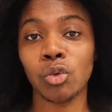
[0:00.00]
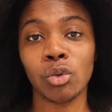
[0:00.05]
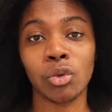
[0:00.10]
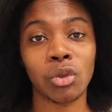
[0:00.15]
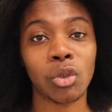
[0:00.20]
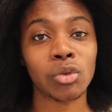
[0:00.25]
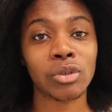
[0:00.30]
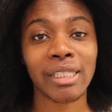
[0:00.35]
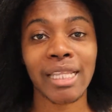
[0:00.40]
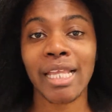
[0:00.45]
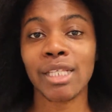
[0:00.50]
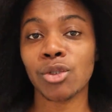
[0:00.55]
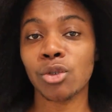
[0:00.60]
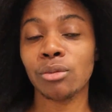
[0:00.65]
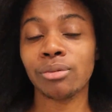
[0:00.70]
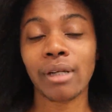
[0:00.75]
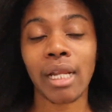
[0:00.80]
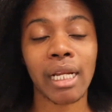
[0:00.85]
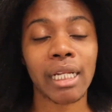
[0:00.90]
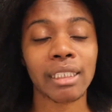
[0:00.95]
last 2
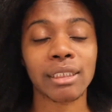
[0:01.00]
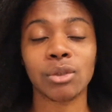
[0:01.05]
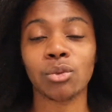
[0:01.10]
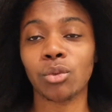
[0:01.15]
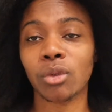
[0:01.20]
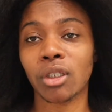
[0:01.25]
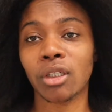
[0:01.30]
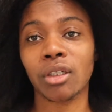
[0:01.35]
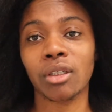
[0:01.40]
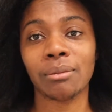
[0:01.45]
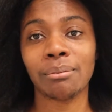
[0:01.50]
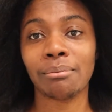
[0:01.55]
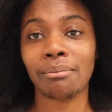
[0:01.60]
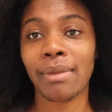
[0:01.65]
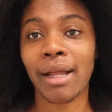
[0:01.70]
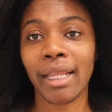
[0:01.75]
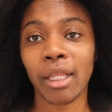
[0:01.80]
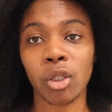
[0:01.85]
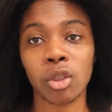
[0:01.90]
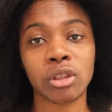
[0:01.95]
products were
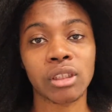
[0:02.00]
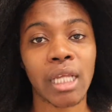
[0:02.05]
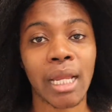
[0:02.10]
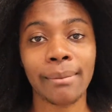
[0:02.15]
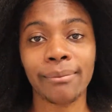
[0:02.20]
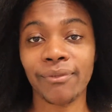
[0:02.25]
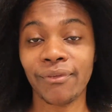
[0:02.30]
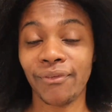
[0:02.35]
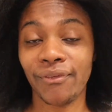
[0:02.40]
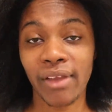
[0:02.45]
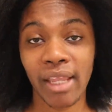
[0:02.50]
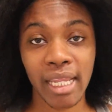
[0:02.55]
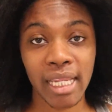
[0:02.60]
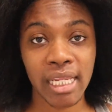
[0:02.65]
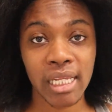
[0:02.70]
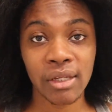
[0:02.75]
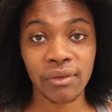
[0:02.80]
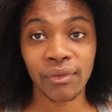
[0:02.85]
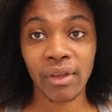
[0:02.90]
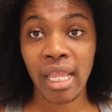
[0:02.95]
my all-time
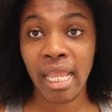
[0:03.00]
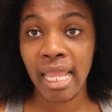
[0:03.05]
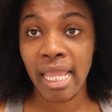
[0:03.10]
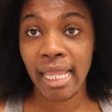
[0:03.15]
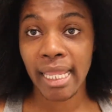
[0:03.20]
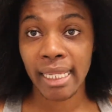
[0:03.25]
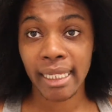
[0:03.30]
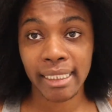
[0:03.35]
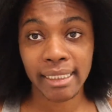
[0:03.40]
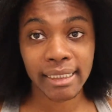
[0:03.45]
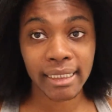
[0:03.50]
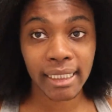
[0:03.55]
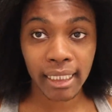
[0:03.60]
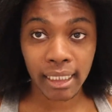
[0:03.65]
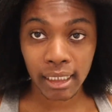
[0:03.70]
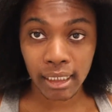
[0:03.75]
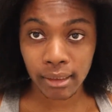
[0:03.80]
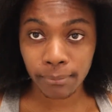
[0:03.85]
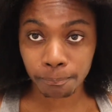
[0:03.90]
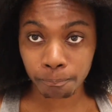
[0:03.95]
fave. And
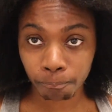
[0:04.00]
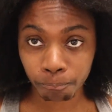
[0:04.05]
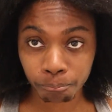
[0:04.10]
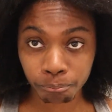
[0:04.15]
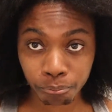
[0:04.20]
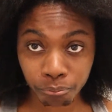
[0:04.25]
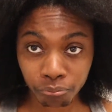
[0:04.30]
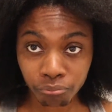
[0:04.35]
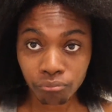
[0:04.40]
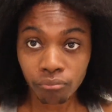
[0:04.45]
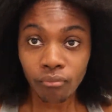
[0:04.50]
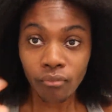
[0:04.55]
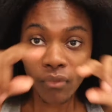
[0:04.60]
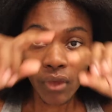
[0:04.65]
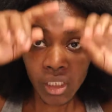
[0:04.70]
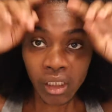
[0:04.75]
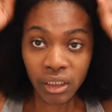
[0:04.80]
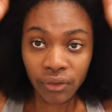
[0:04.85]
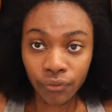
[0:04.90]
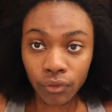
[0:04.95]
then
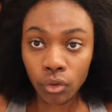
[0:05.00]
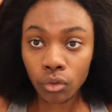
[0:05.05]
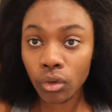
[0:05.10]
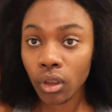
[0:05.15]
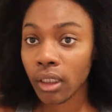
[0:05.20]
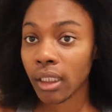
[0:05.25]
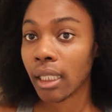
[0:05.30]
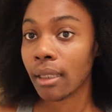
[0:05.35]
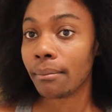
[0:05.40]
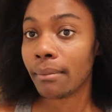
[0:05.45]
if you look at